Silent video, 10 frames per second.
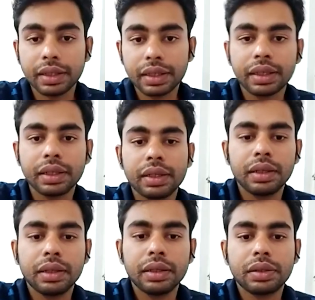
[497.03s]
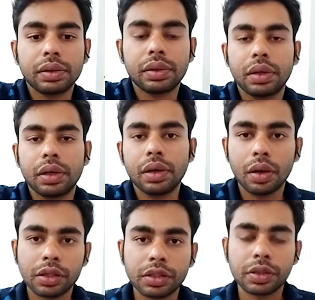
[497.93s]
indeed. So
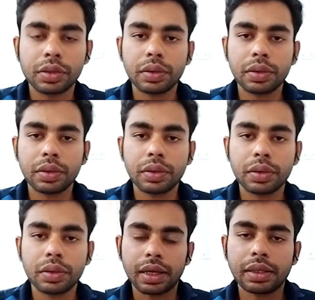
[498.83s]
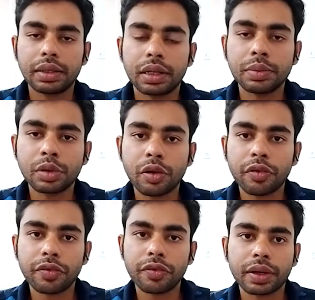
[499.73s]
also in terms
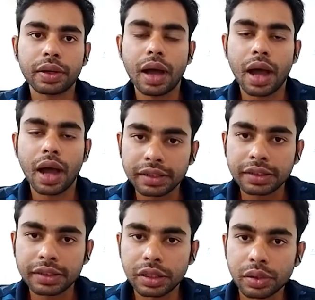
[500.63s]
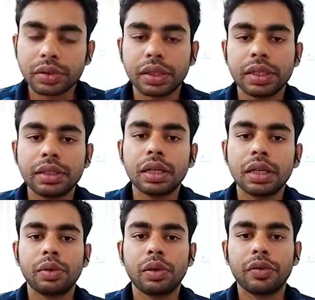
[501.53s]
of ICOs, in
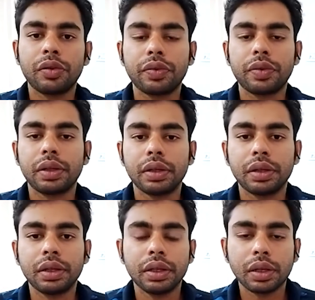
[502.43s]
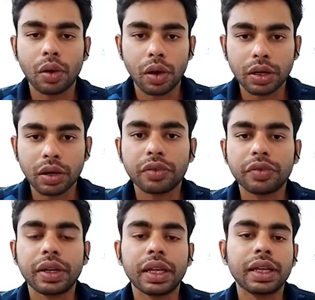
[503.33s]
terms of coin
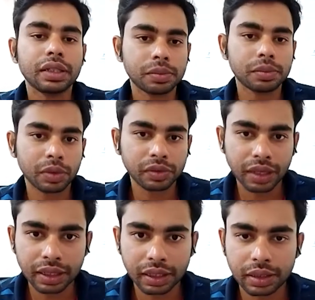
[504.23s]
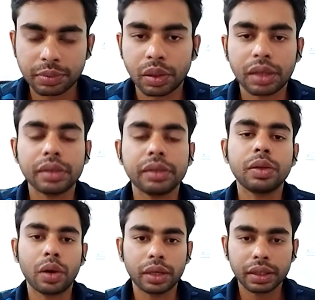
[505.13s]
offering, in terms of selling
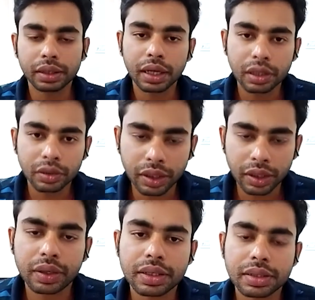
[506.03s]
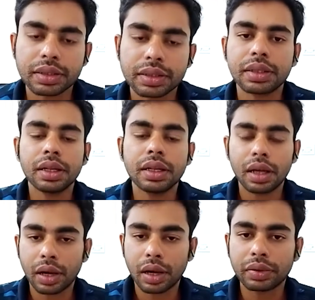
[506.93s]
cryptocurrency, what are the kind of regulations
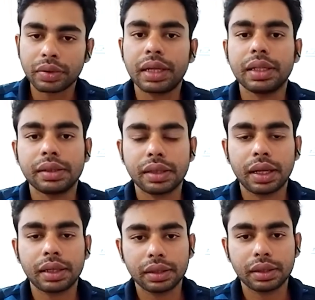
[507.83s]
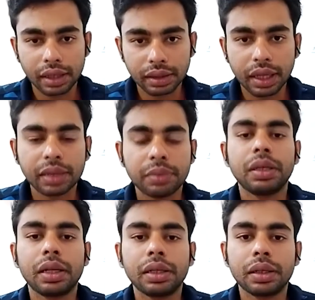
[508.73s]
around that? Is that, can that be
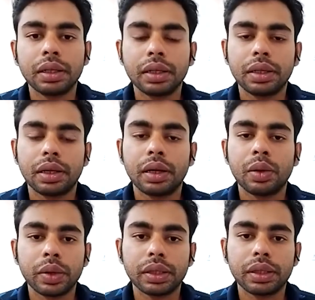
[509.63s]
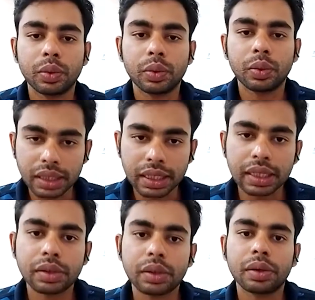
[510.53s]
done with
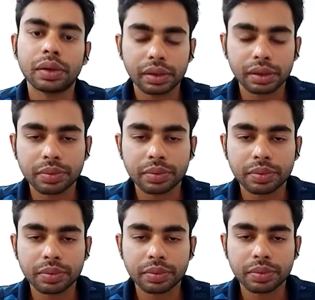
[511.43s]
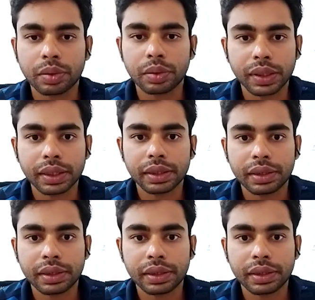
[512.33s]
ease or some challenges on the way?